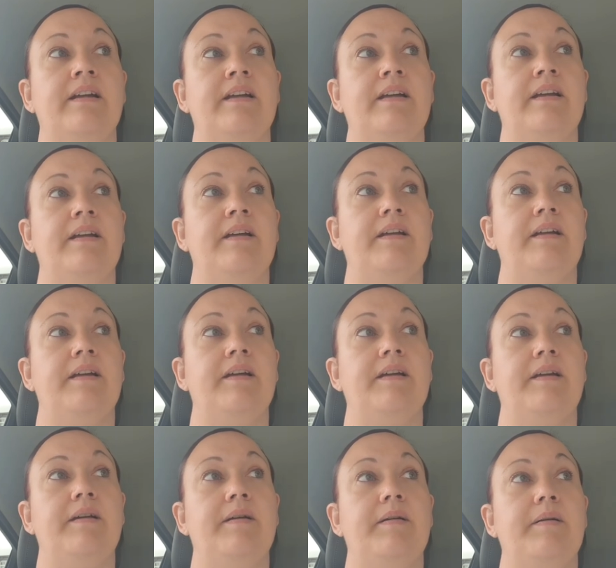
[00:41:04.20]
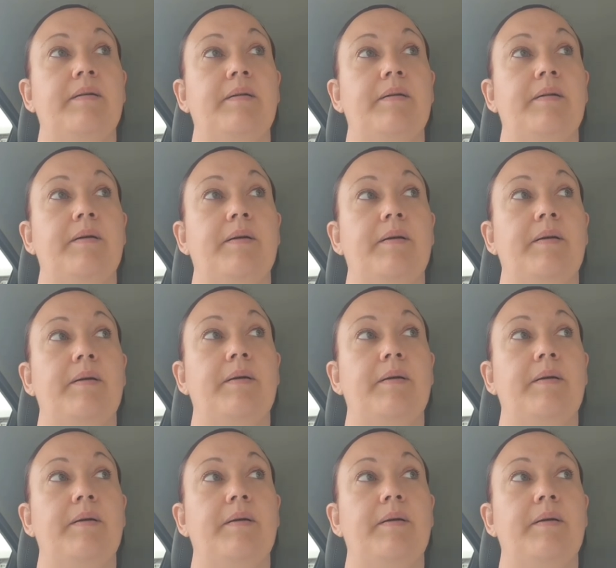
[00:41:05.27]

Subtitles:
(silence)